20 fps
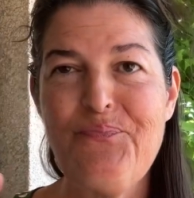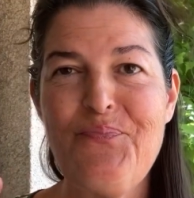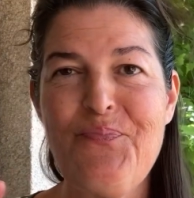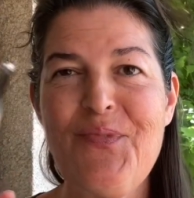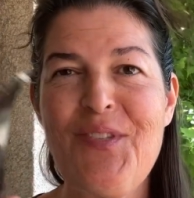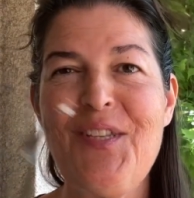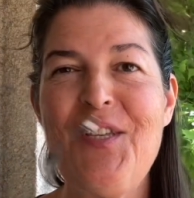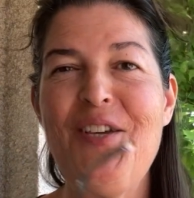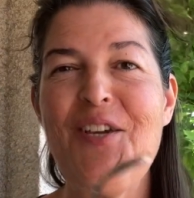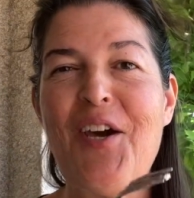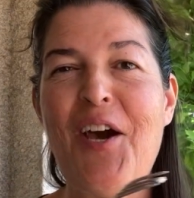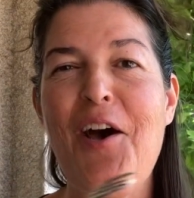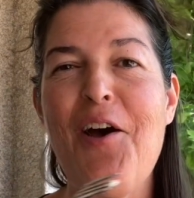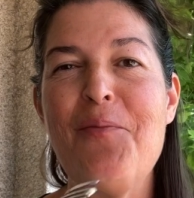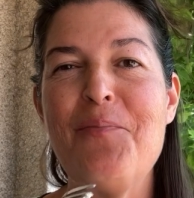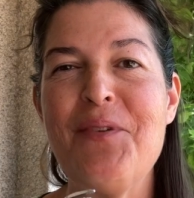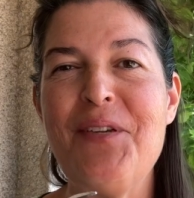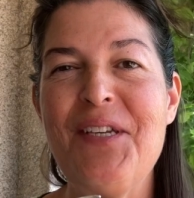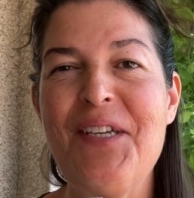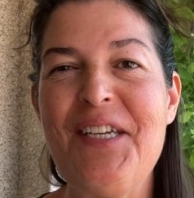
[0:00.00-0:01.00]
You
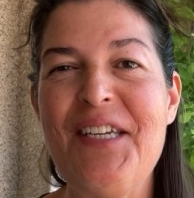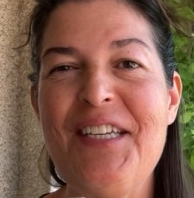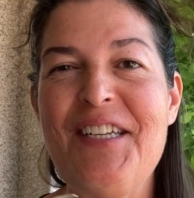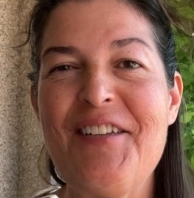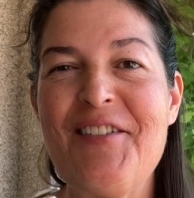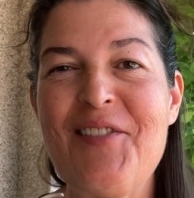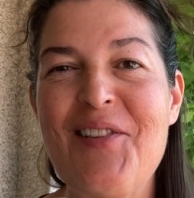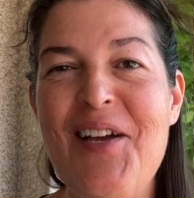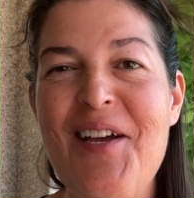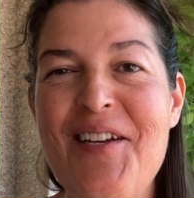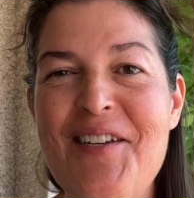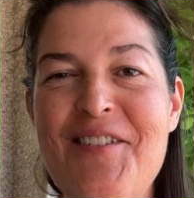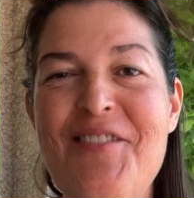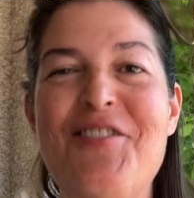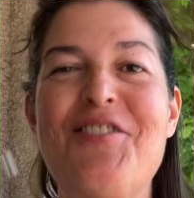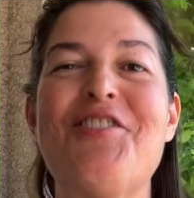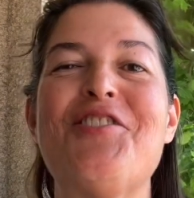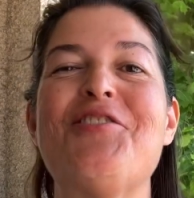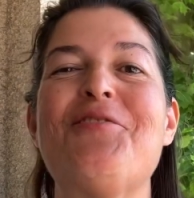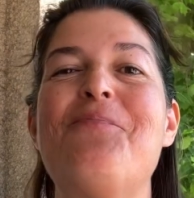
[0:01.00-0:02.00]
caught me eating
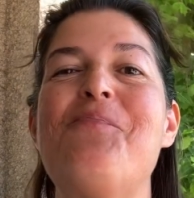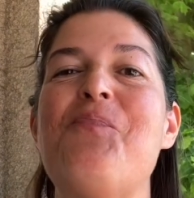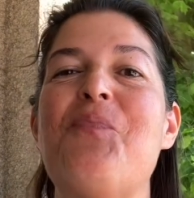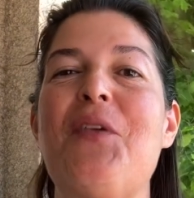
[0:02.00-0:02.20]
lunch.